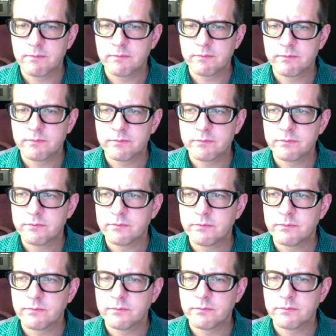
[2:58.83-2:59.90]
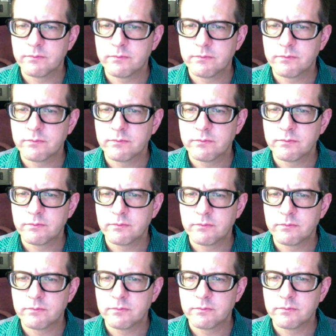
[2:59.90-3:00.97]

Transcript: Nothing is said.